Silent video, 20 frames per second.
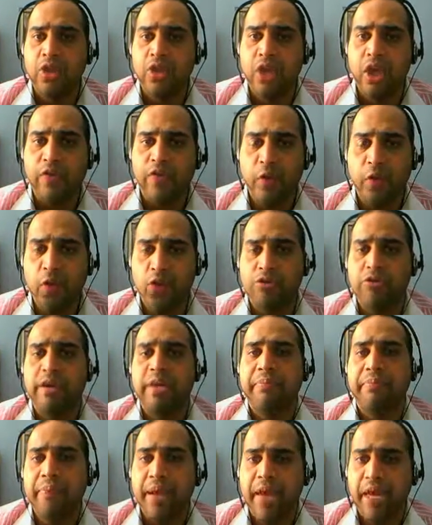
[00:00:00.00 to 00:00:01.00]
if you
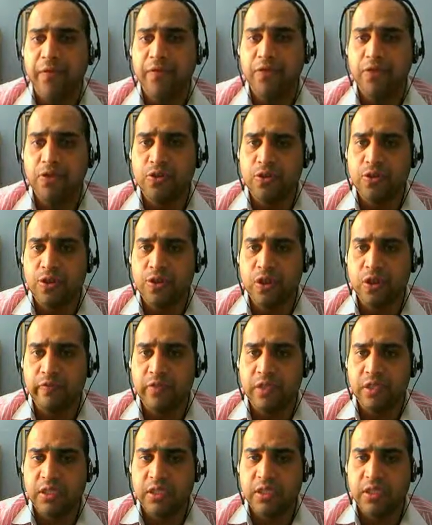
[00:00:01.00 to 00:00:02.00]
already paid for those
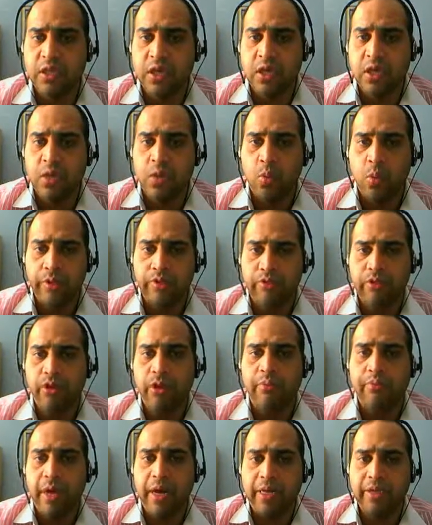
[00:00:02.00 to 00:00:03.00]
services, whether or
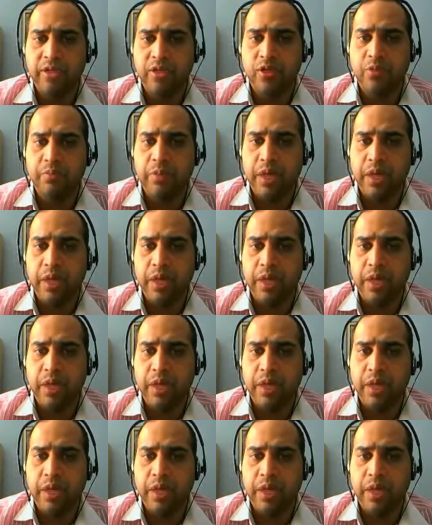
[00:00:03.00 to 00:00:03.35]
not milestone